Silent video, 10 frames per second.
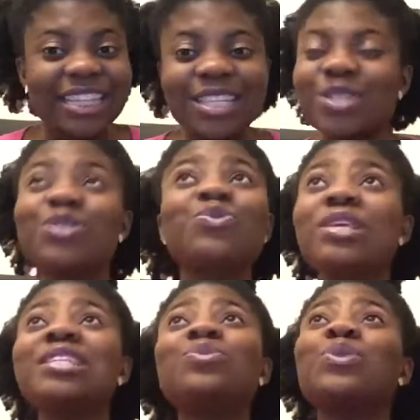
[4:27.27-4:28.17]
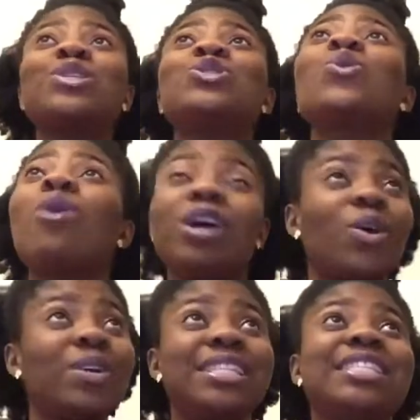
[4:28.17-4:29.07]
this was not a
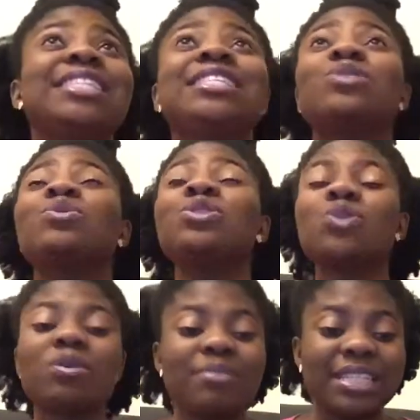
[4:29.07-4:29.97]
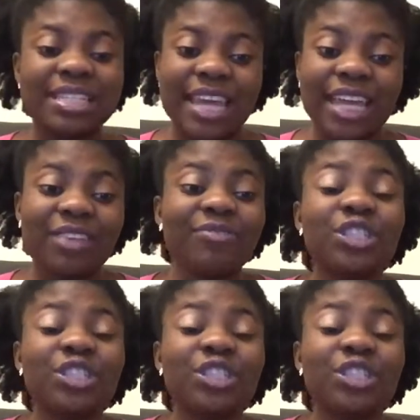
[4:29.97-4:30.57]
coincidence. This was not a mistake.